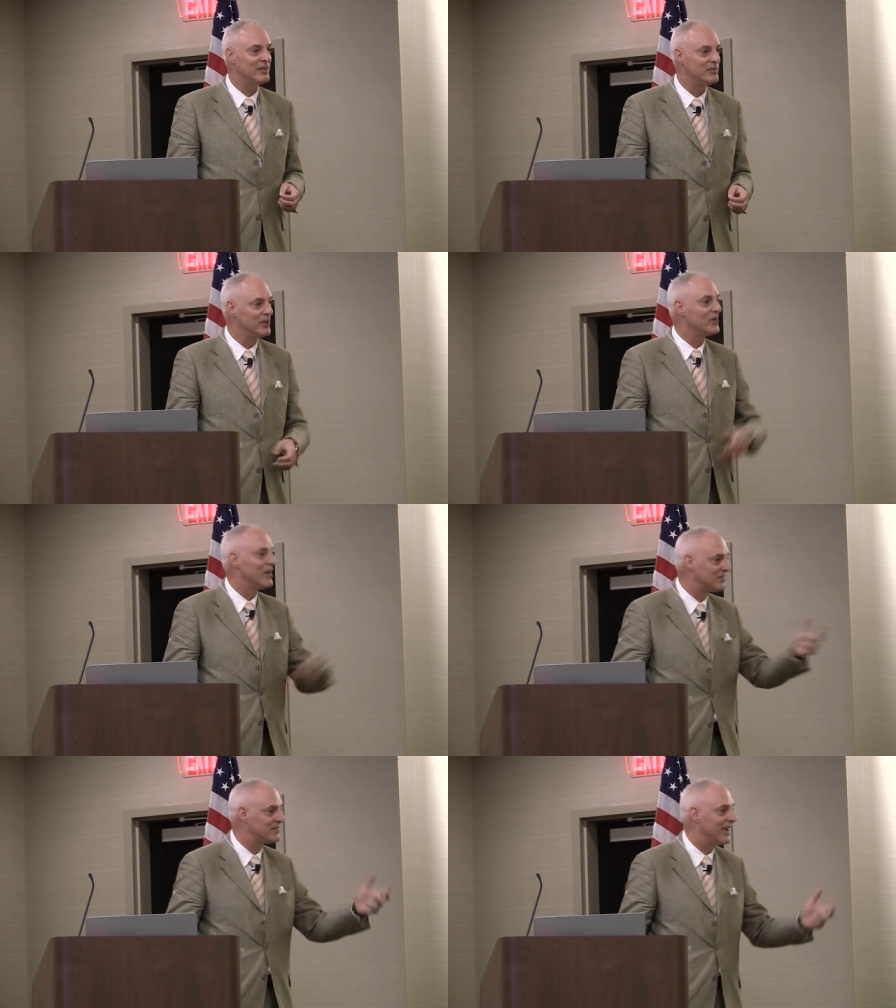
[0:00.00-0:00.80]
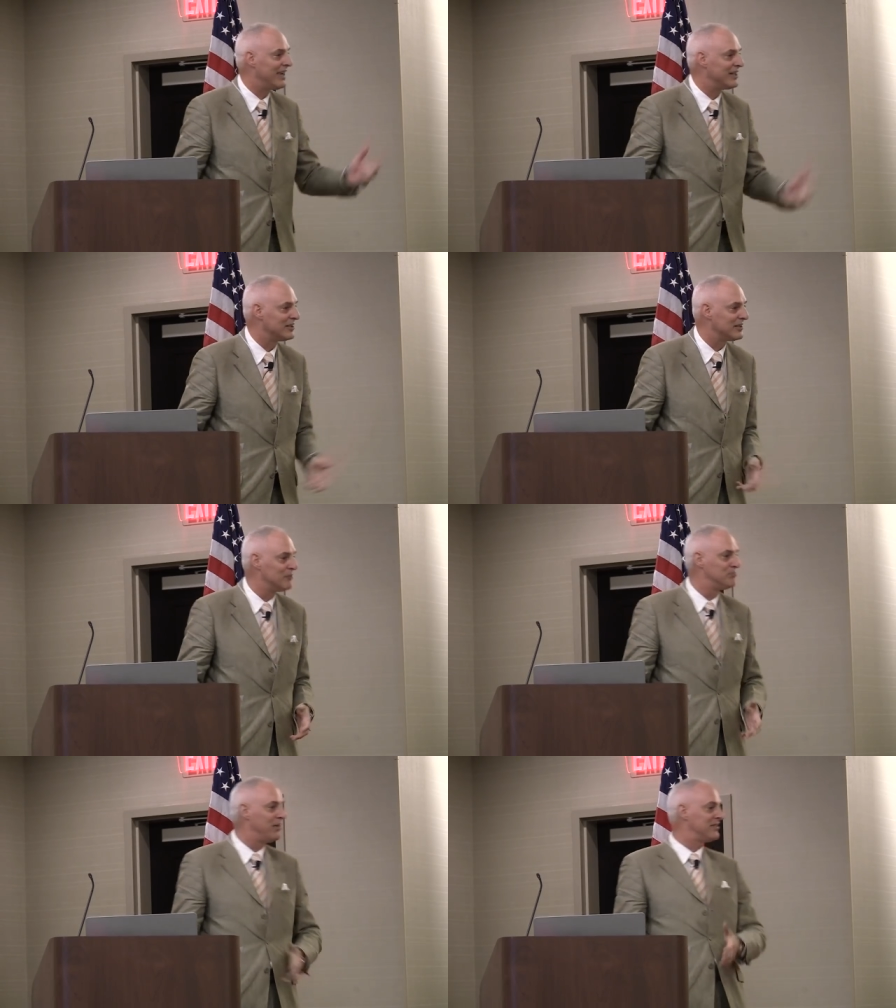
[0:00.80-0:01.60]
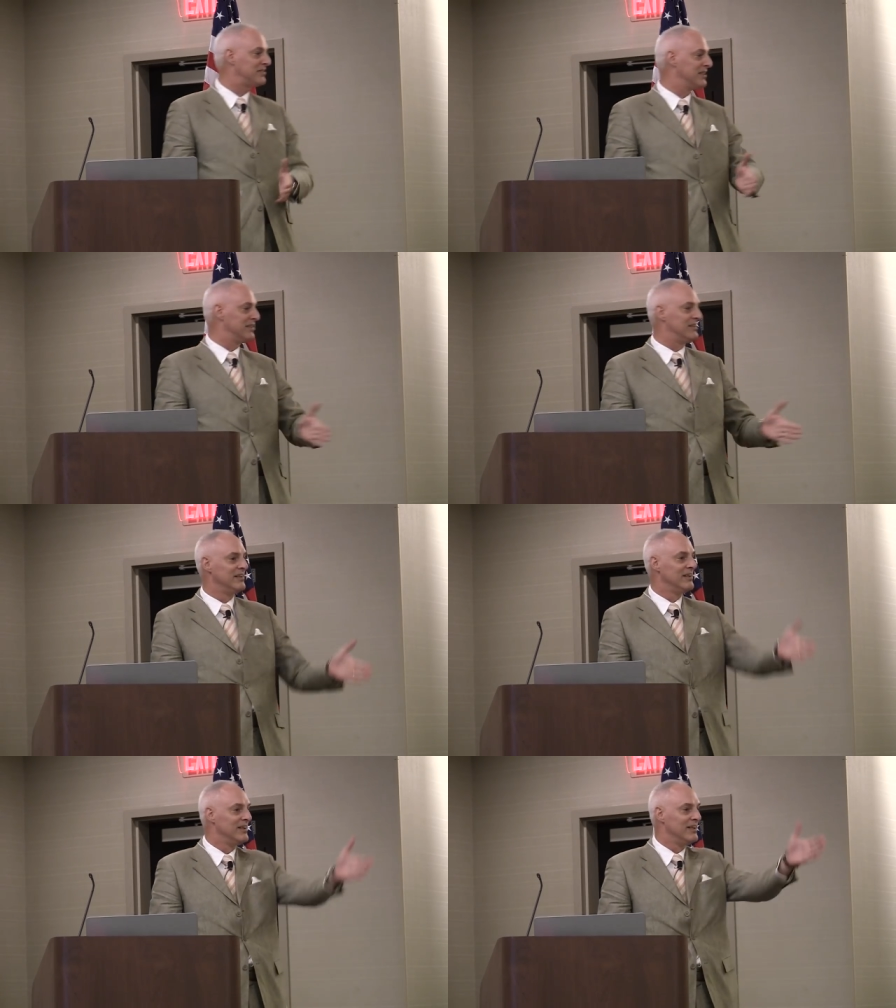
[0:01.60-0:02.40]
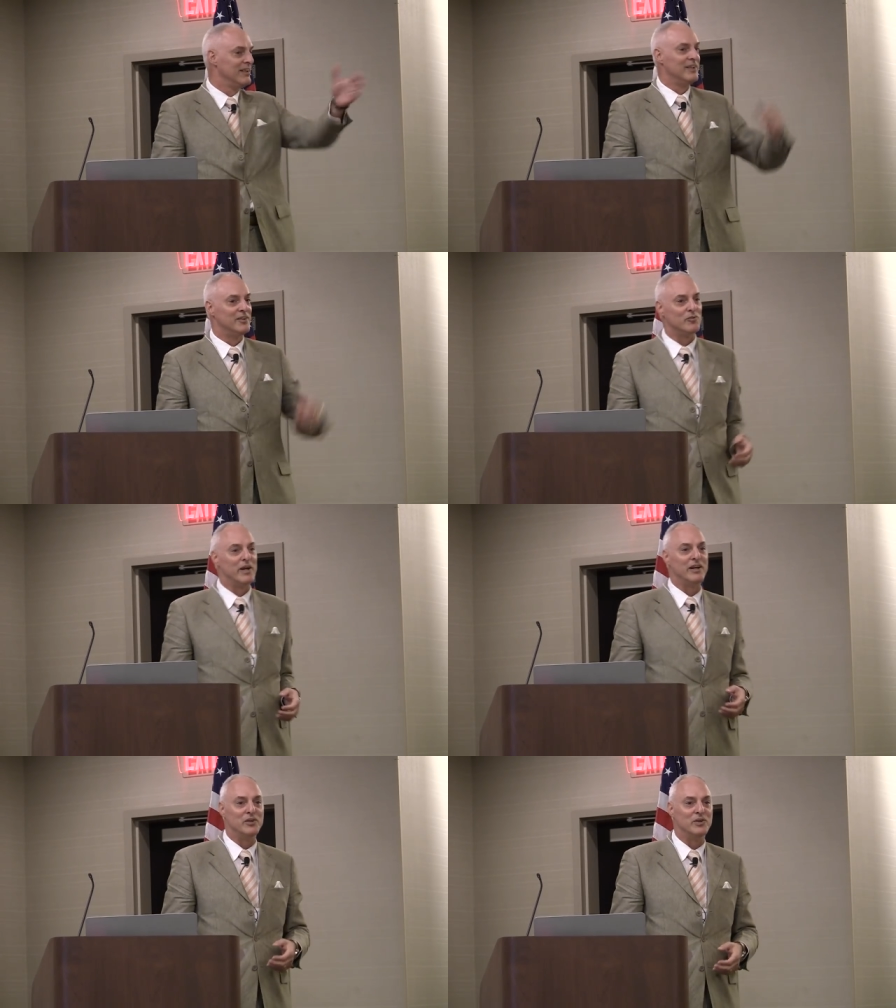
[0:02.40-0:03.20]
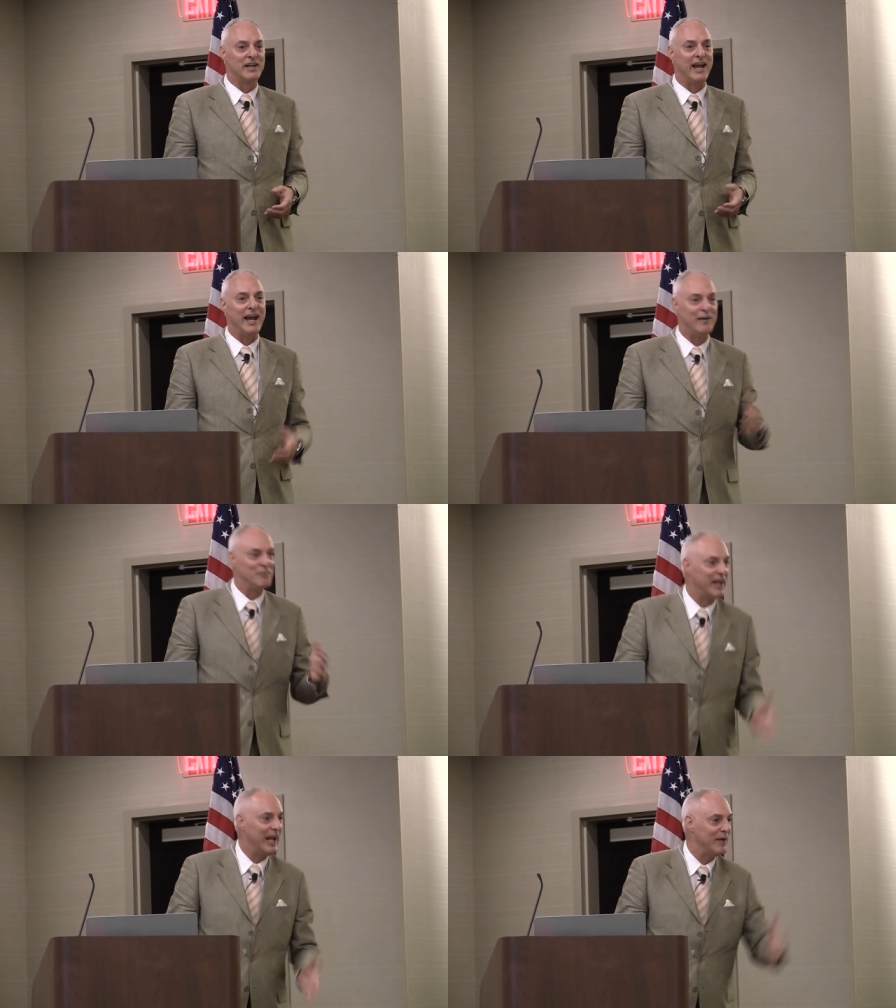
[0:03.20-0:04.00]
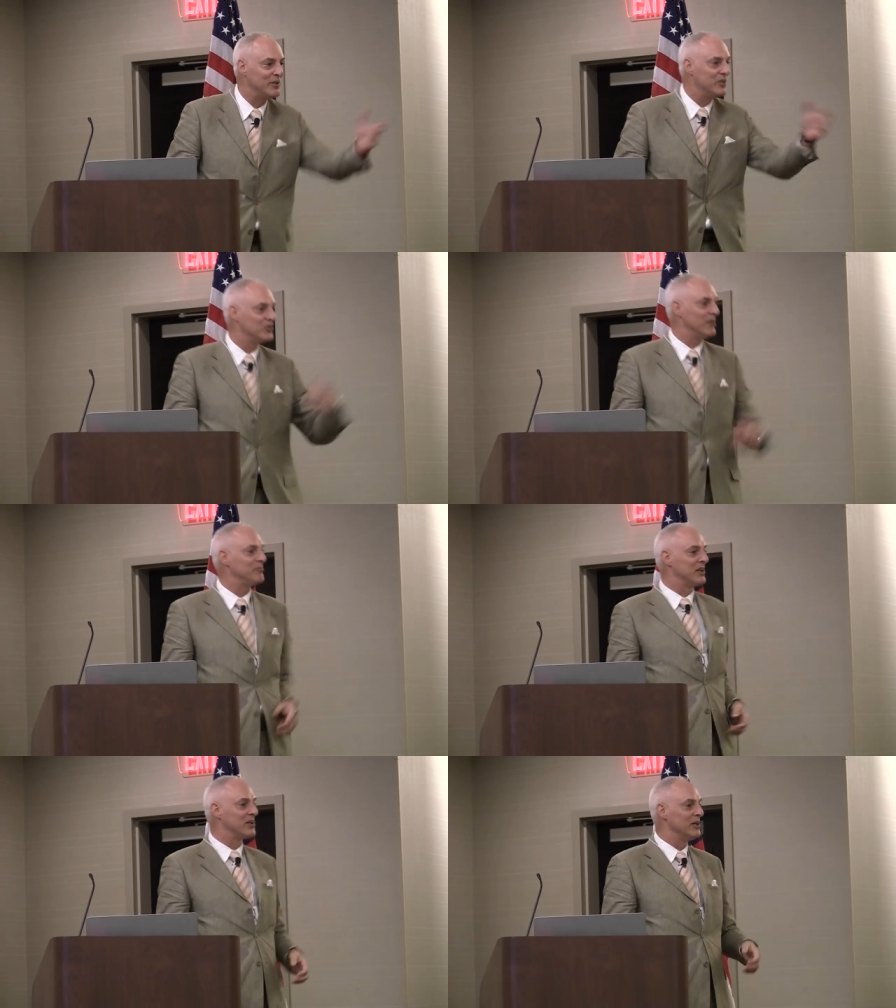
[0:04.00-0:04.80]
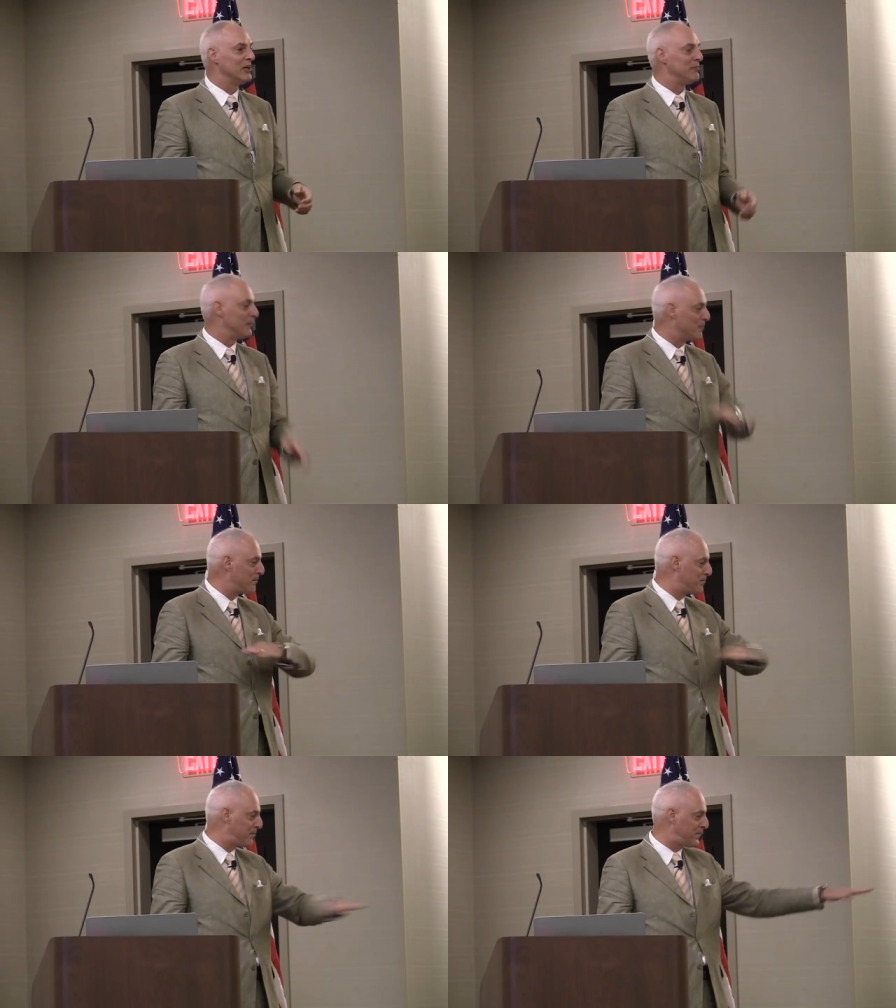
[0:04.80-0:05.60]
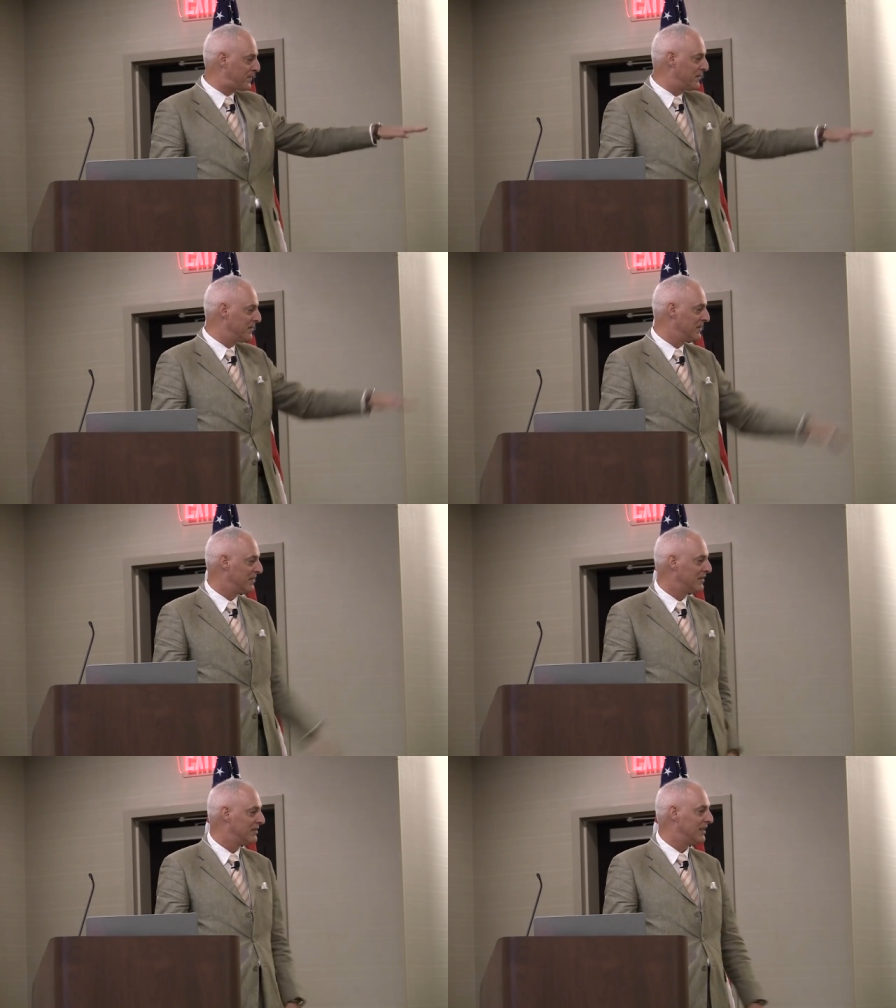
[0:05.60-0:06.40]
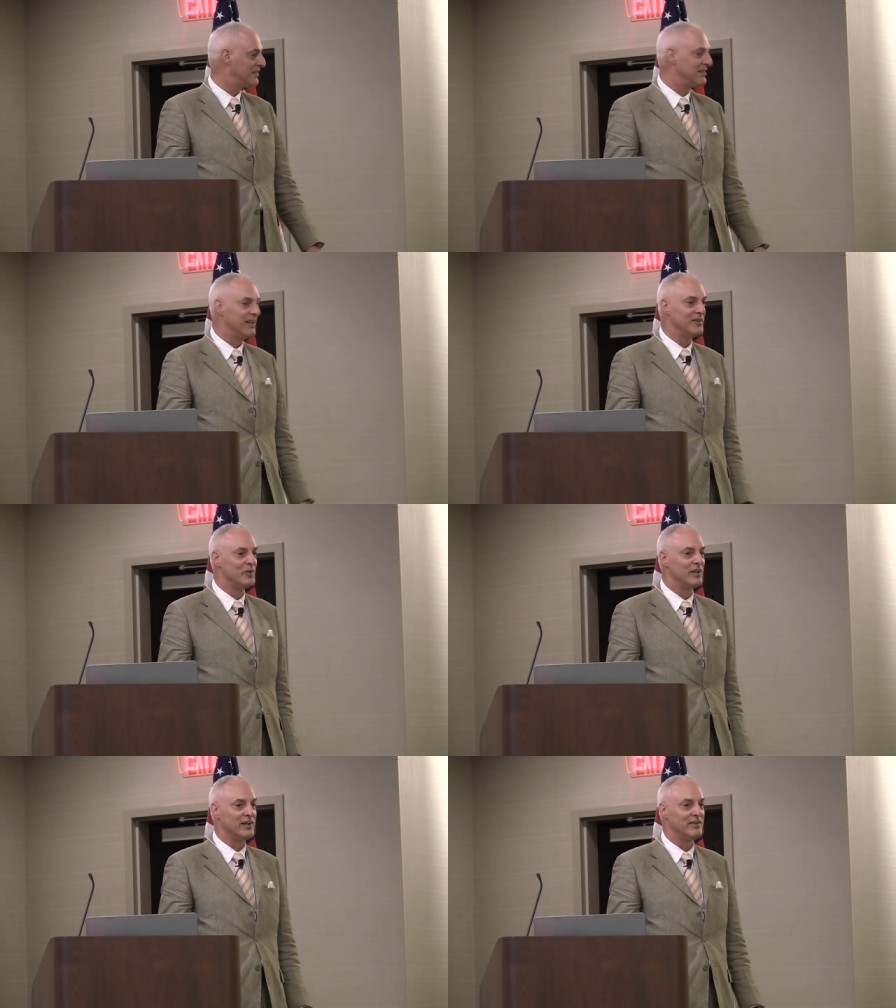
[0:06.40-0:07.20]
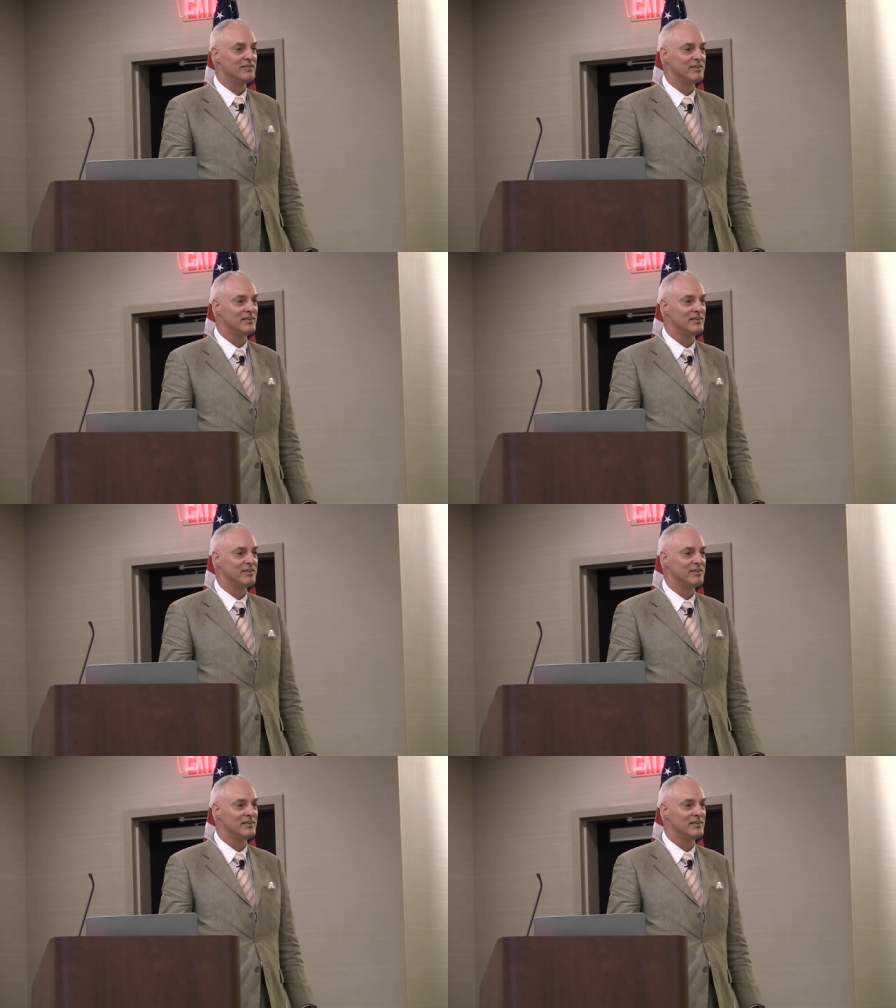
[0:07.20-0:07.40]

Well, you go outside, a, a bus could run into a cab, the cab could jump the curb, and pfft, that's the end of Willie.